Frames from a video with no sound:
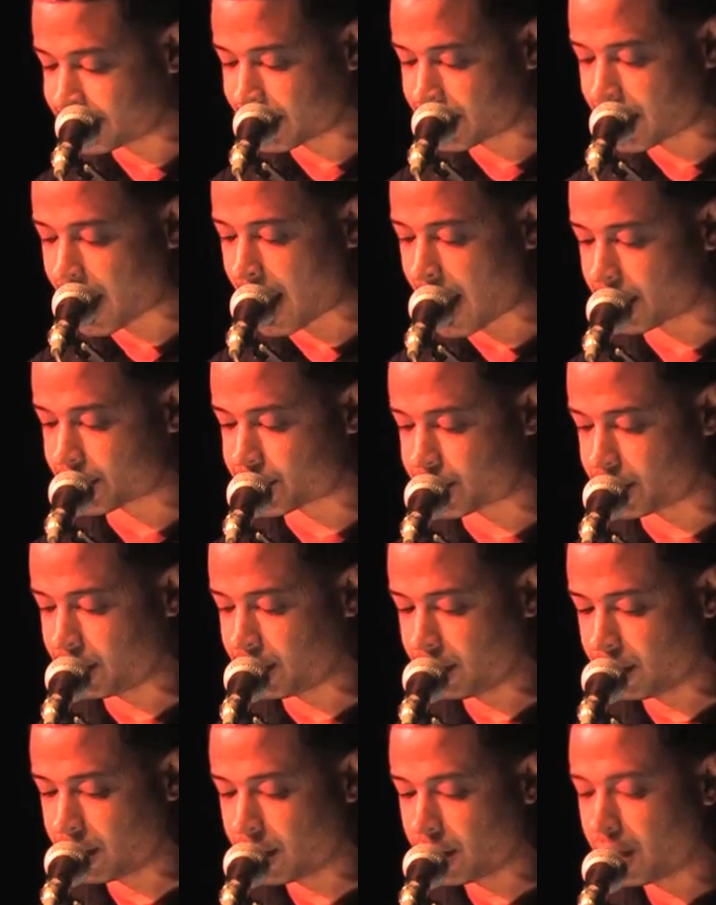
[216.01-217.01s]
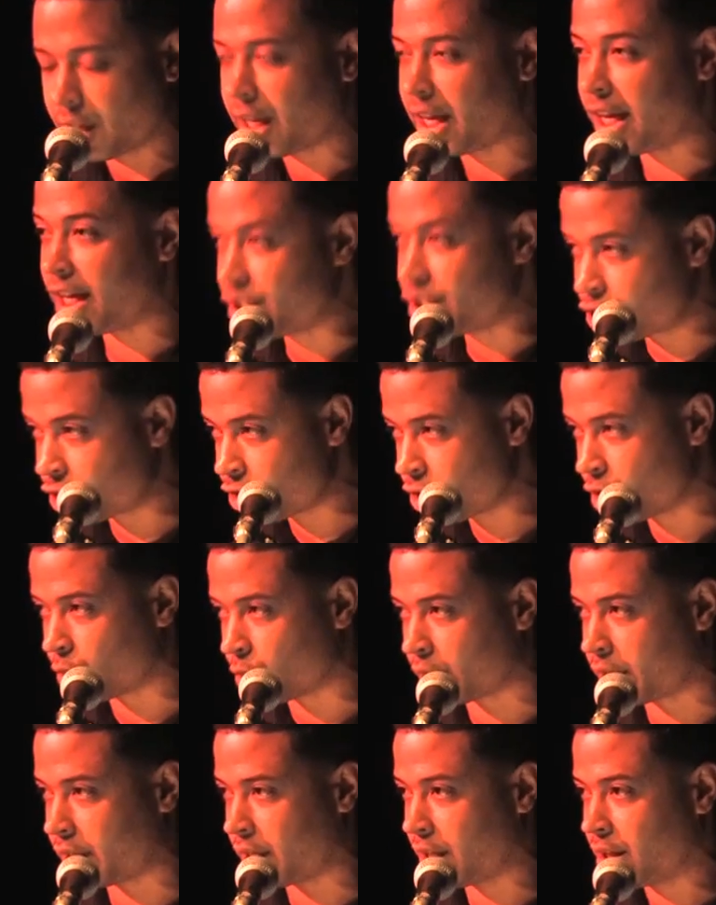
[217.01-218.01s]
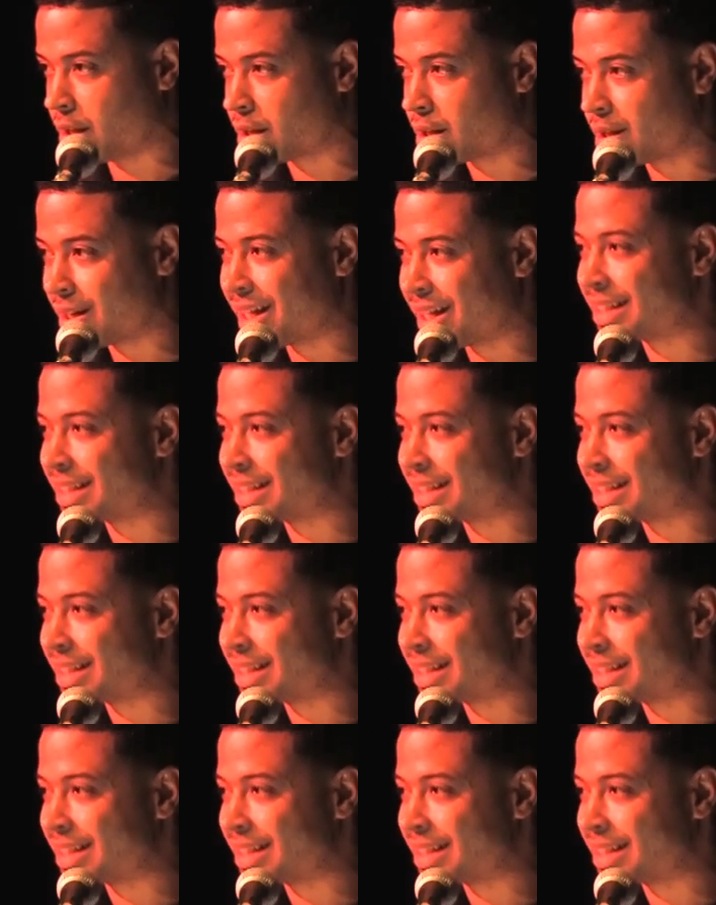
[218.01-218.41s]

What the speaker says: technology, ingenuity,